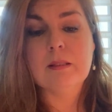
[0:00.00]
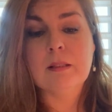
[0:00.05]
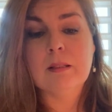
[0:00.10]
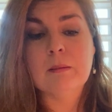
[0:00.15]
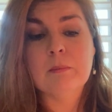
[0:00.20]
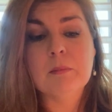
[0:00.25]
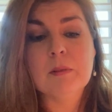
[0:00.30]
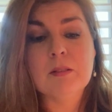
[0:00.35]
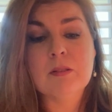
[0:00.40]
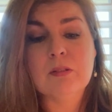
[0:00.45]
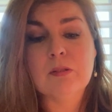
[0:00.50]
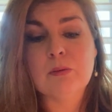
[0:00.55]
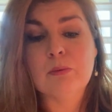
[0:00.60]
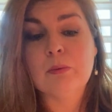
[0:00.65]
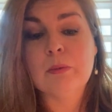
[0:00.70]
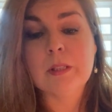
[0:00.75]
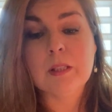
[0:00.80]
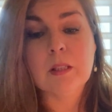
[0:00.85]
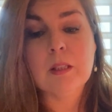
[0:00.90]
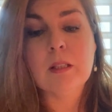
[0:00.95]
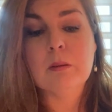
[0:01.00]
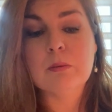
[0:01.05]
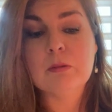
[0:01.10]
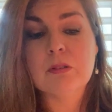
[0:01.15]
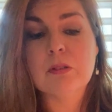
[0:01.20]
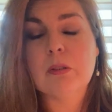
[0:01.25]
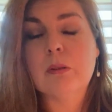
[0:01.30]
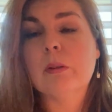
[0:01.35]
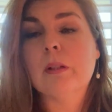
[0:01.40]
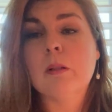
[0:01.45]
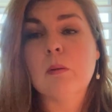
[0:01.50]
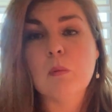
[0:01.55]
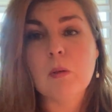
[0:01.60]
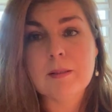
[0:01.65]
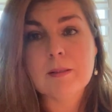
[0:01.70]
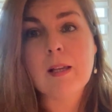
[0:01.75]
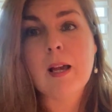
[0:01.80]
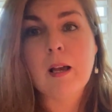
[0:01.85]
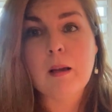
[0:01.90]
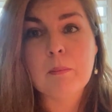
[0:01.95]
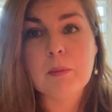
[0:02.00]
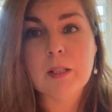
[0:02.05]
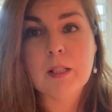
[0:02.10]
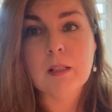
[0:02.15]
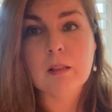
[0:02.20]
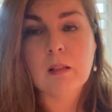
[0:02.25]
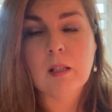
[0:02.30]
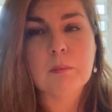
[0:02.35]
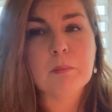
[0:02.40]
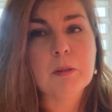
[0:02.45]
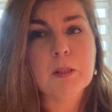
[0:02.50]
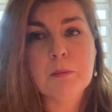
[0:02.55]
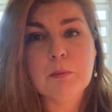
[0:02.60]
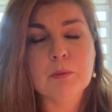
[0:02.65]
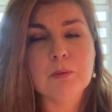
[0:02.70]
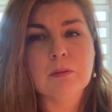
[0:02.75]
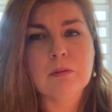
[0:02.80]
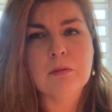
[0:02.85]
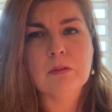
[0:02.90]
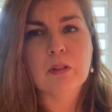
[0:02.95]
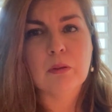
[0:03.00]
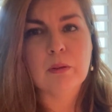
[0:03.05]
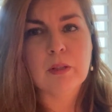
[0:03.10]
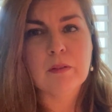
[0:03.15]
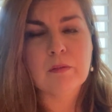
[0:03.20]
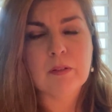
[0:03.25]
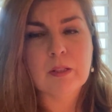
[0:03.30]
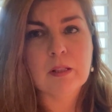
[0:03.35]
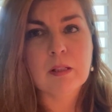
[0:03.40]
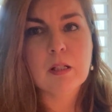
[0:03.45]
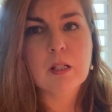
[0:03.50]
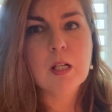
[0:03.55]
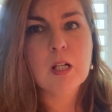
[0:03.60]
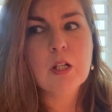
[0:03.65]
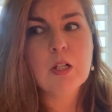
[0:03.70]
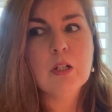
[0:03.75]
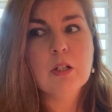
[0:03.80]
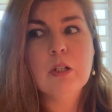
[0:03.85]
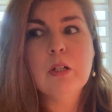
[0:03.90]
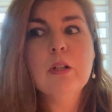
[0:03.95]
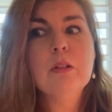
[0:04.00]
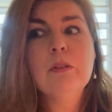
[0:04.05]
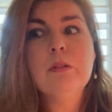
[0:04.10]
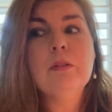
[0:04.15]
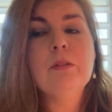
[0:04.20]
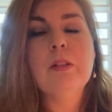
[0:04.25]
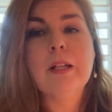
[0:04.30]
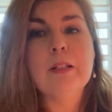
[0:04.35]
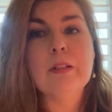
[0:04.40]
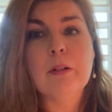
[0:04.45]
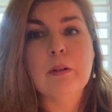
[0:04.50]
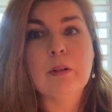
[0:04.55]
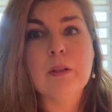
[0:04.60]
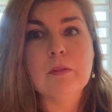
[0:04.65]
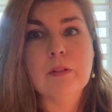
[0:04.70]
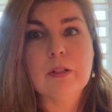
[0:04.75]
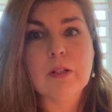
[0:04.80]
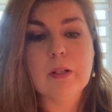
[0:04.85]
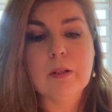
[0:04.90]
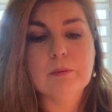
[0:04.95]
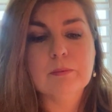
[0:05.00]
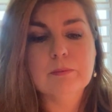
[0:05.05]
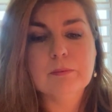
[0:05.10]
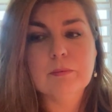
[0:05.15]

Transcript: Um, this is really obscuring what's happening. Like people don't even, they don't even know.